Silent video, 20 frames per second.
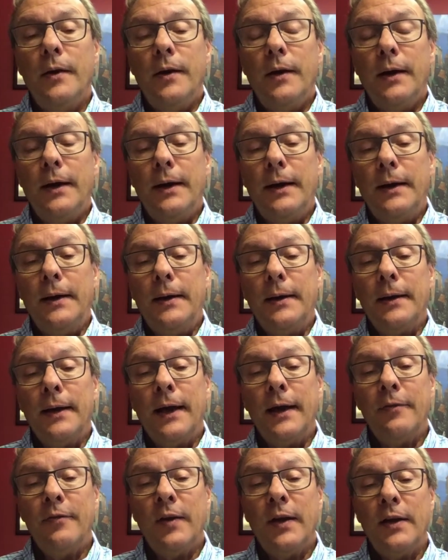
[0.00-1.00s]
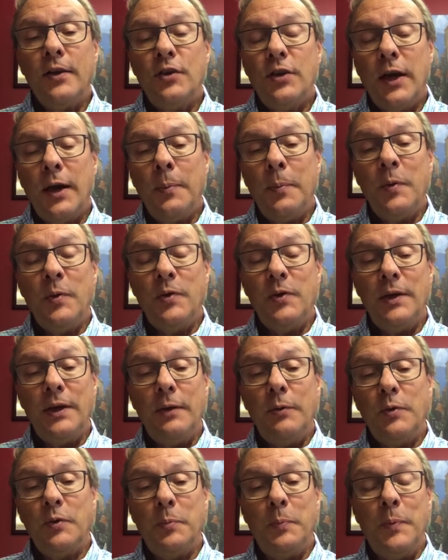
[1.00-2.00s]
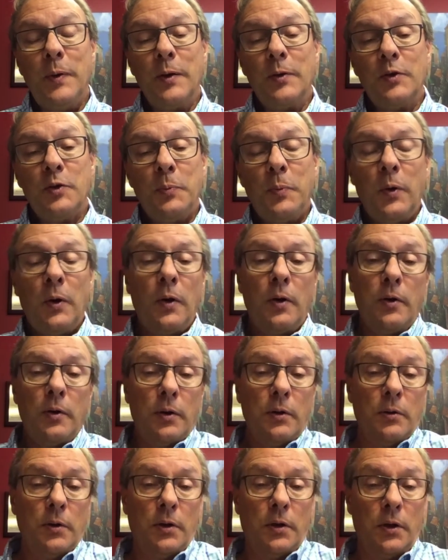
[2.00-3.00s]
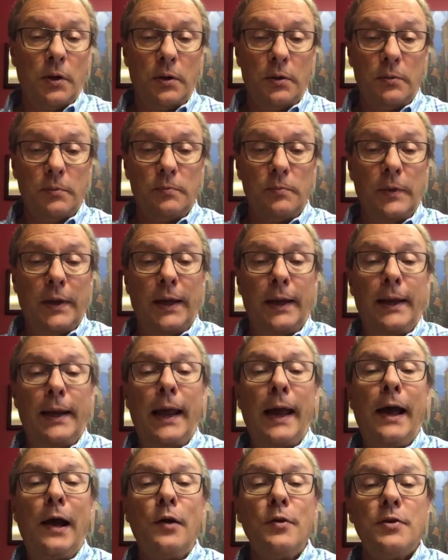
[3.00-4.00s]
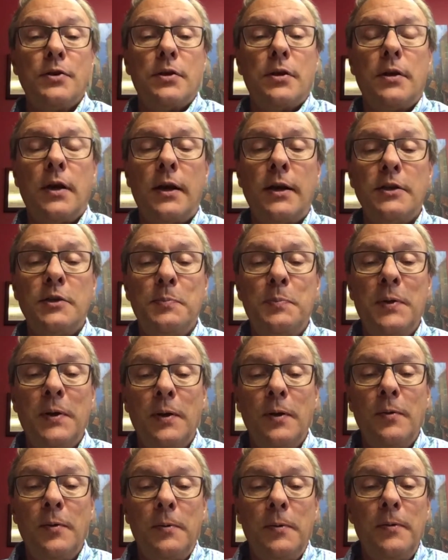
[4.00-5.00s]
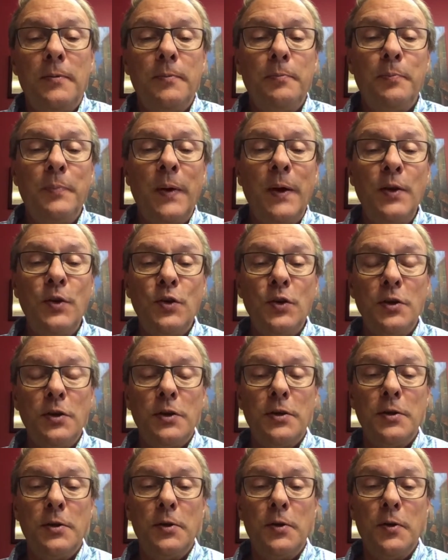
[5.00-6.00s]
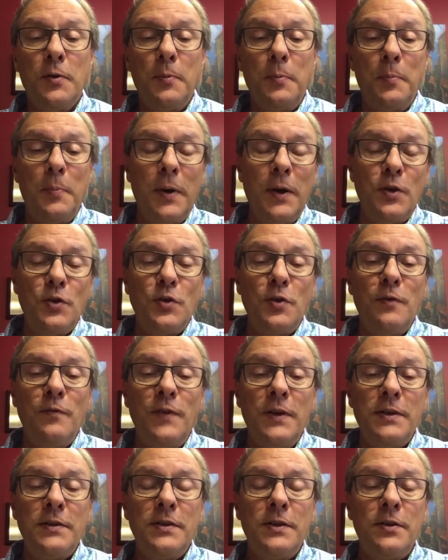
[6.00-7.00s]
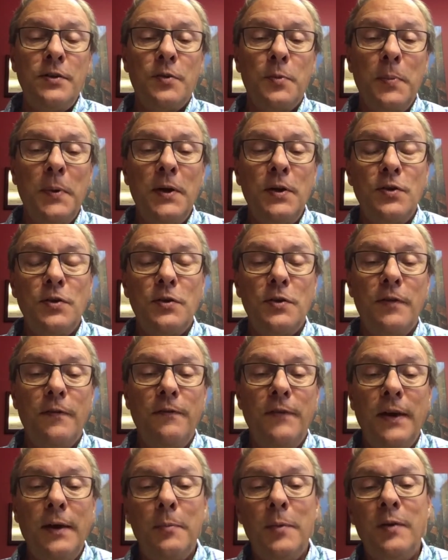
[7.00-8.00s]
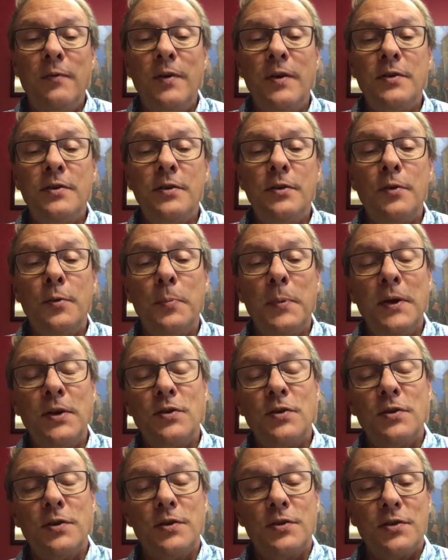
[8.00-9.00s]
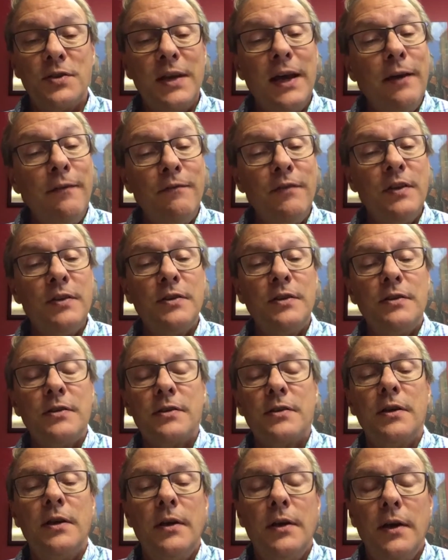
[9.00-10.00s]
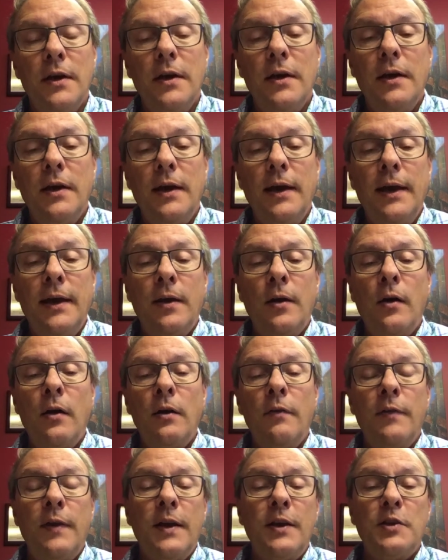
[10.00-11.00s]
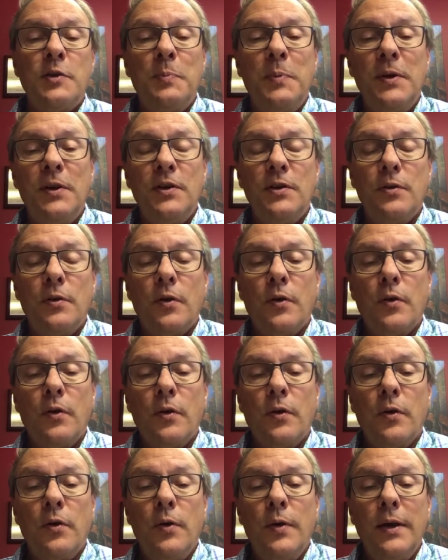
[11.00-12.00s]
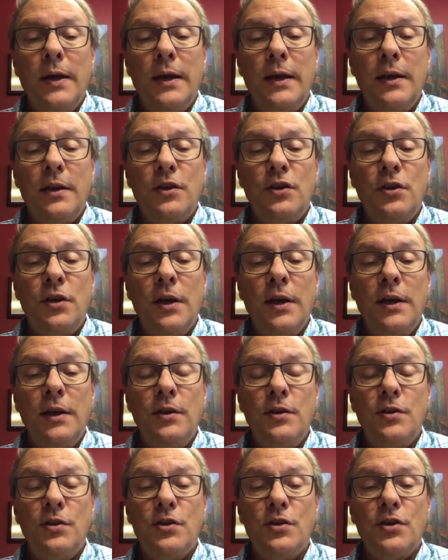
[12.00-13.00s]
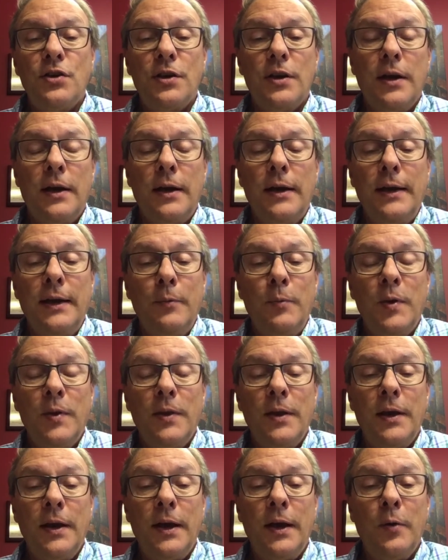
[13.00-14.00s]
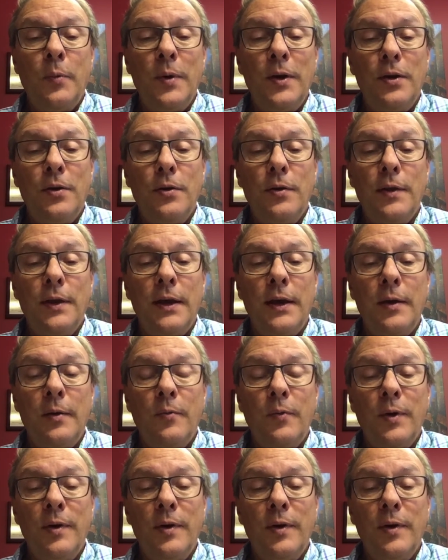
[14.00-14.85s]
Lifeline Chaplaincy was built upon in-house hospital patient-to-patient visits, or patient-to-family visit, or patient-to-staff visits. And all of that's been created change within how we do that.